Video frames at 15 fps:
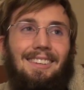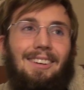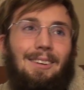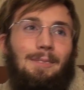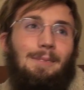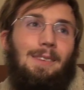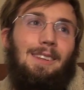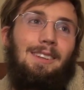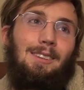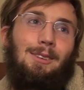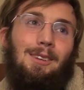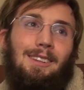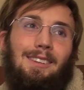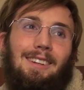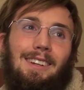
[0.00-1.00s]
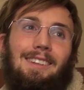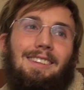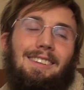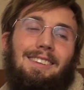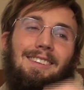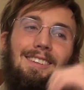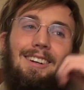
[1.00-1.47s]
so these
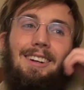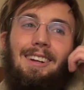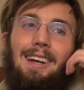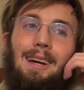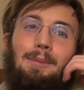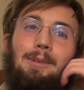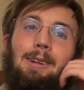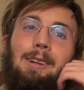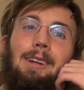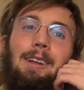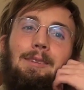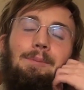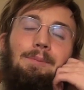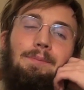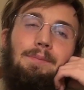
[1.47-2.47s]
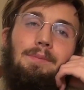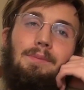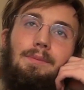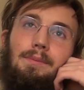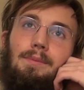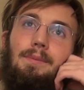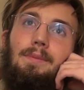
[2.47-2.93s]
coincidences started happening, and
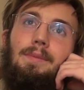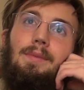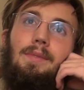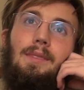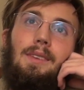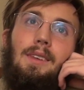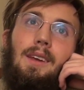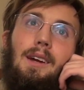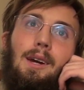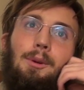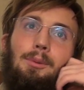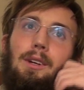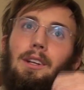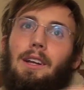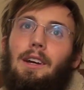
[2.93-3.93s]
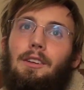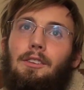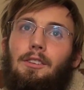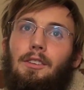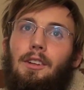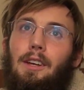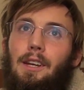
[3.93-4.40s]
I
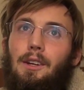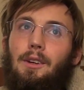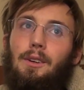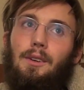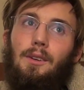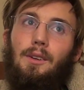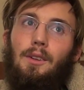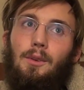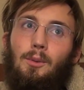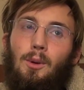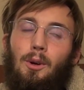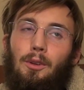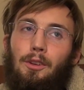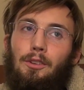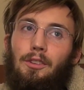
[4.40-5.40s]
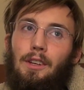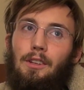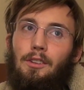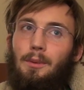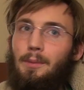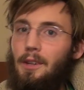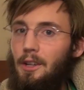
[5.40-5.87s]
realized like, whoa, there's
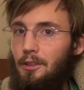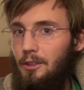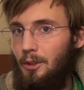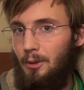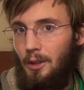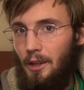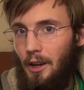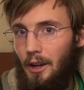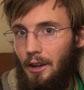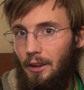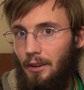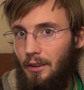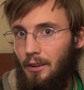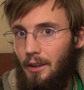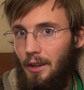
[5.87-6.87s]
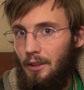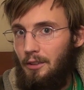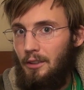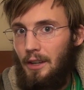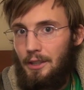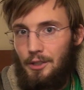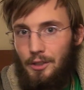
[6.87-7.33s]
like something else going on, and
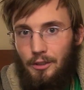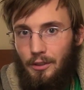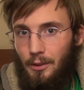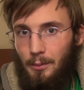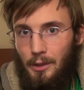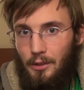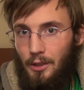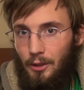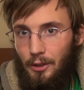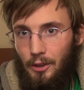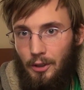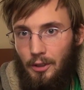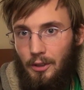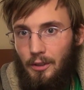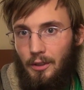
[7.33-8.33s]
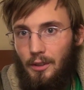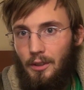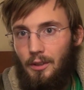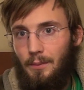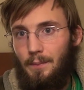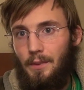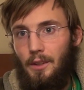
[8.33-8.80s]
it's not just the material,
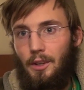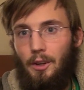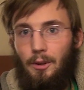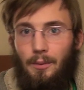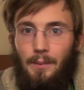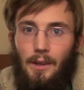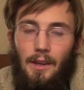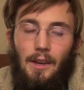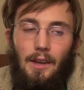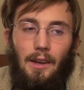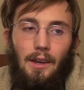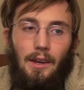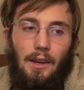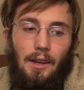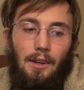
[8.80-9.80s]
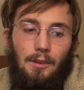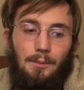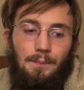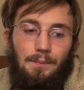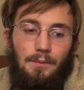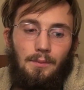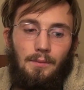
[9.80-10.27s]
you know,
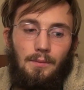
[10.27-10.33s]
and